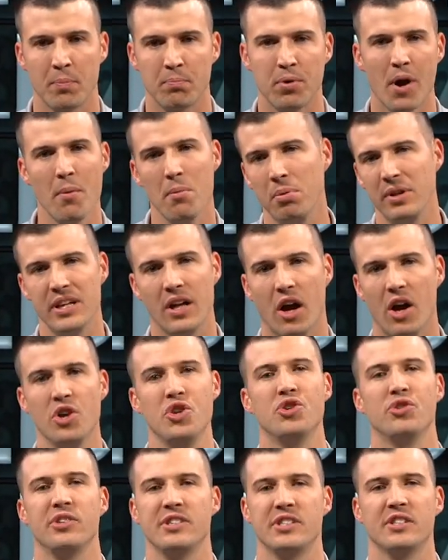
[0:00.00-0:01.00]
probably
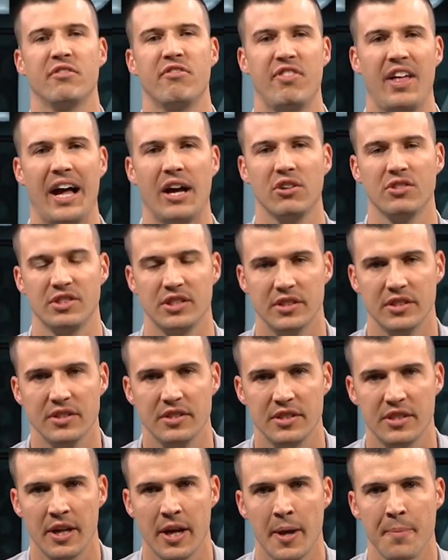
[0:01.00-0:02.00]
hundreds of
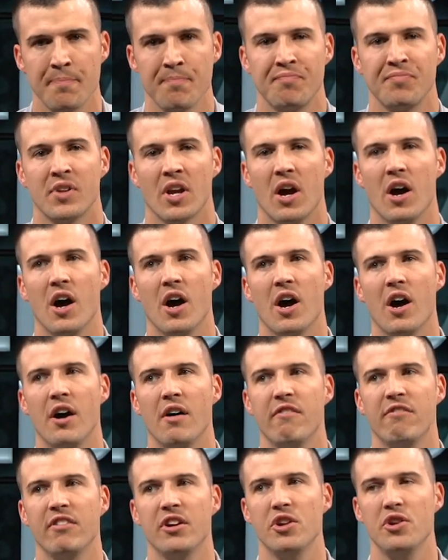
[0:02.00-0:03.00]
thousands
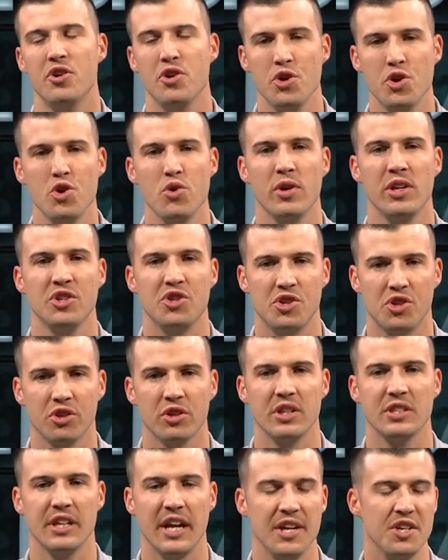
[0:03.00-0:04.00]
of new
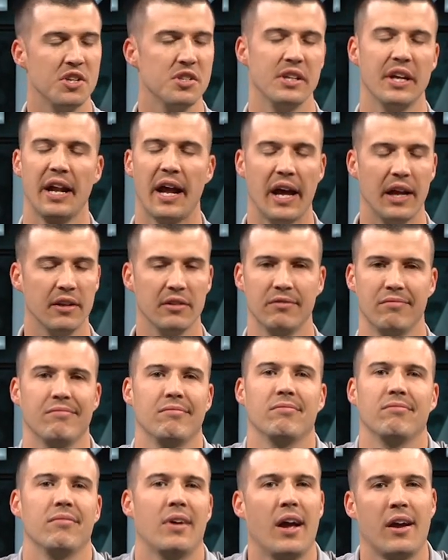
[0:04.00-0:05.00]
insurance agents, and I,
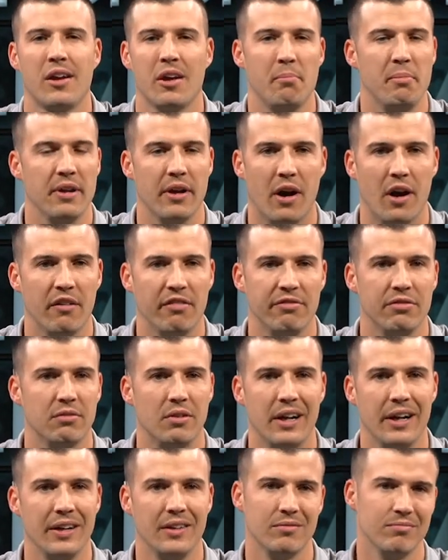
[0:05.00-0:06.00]
I could be off,
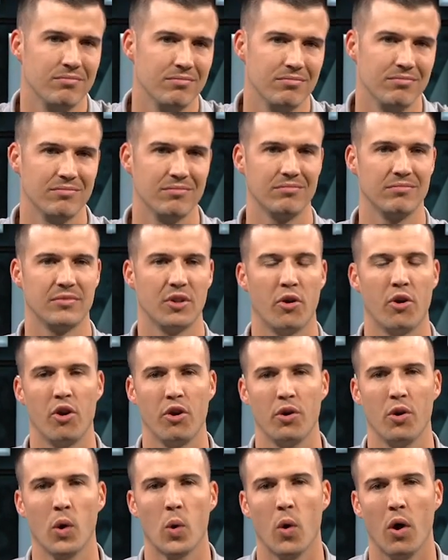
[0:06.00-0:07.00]
right? Don't
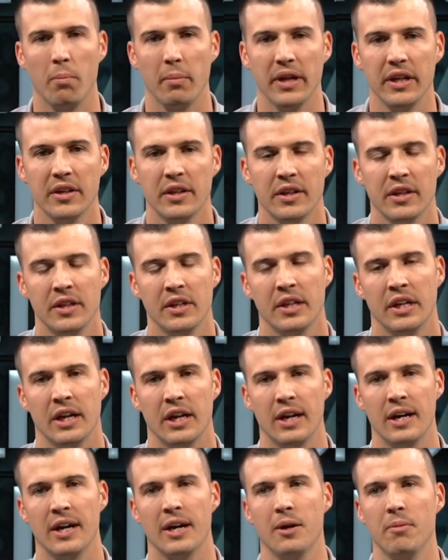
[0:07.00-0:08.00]
hold, don't quote me.
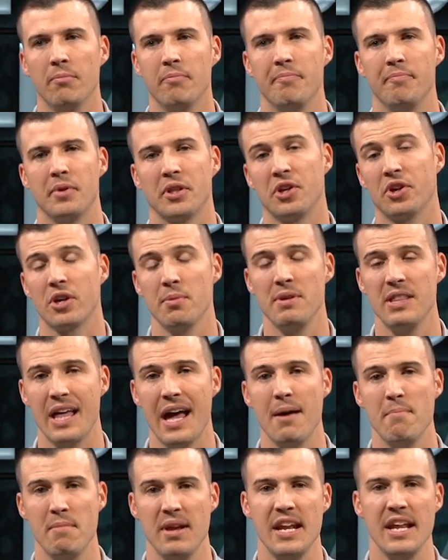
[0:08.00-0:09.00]
Um, but there could be
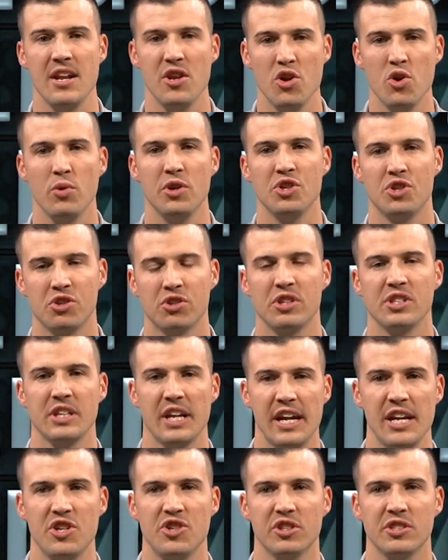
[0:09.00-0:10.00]
that many new insurance
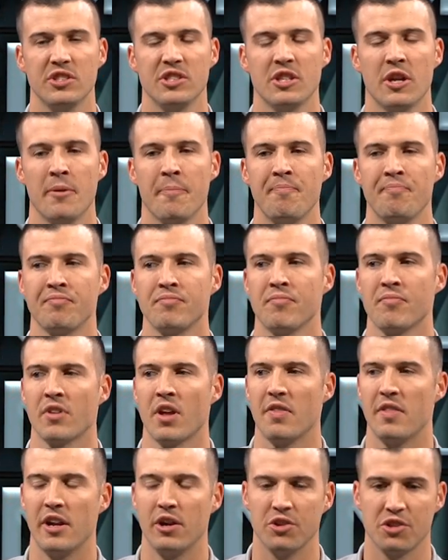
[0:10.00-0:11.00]
agents
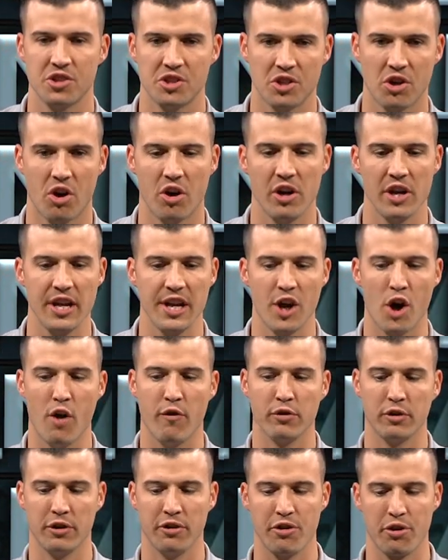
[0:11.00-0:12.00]
that are starting
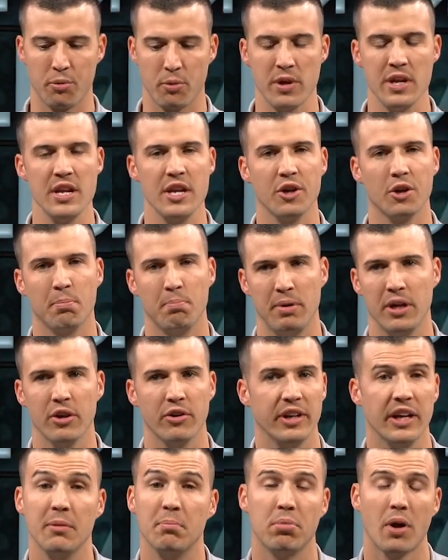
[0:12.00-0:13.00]
over a three year
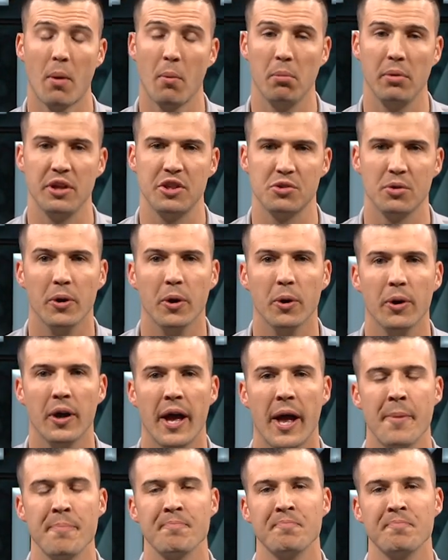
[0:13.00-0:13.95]
period, probably true,